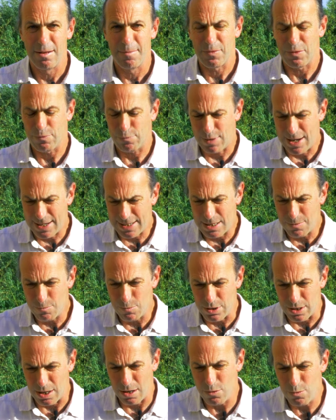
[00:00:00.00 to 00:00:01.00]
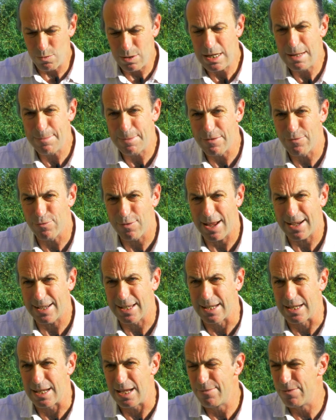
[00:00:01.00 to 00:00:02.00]
Fracking would only be
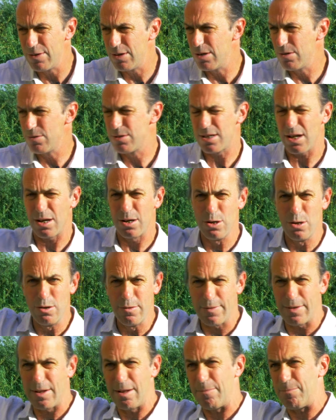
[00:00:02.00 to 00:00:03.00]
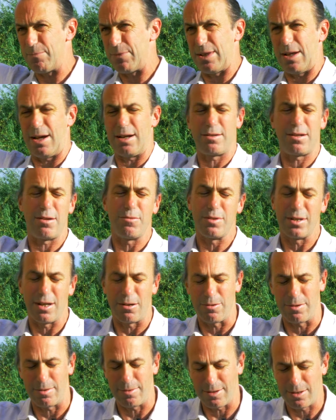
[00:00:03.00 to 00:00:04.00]
fracking if you used over, I don't
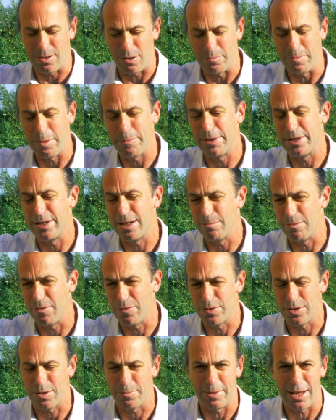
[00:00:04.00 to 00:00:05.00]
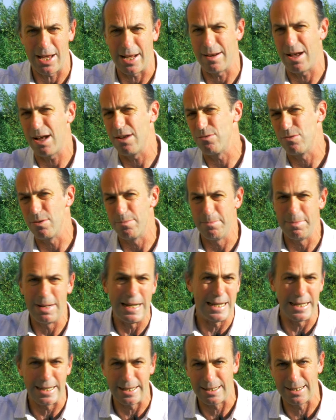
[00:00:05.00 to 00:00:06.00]
know, I can't remember the number off the top of my head, 100
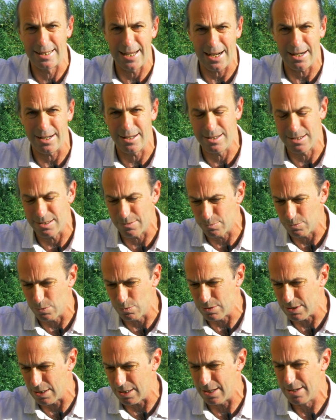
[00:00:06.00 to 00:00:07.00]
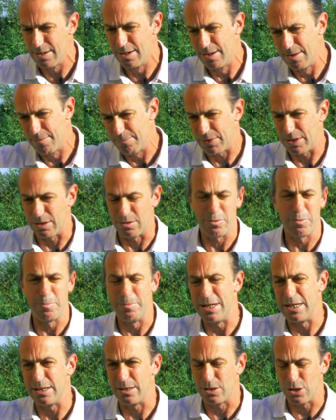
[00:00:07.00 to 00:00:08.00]
million gallons of water, like 100
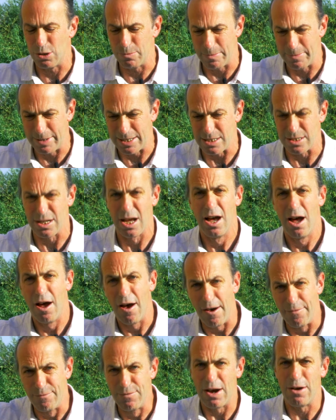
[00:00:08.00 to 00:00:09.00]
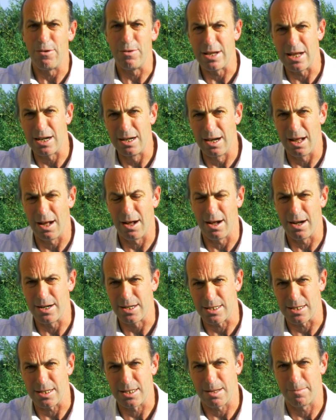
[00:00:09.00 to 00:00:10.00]
million cubic metres, a very
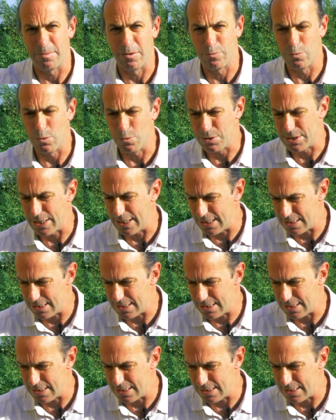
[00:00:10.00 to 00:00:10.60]
large sum of water.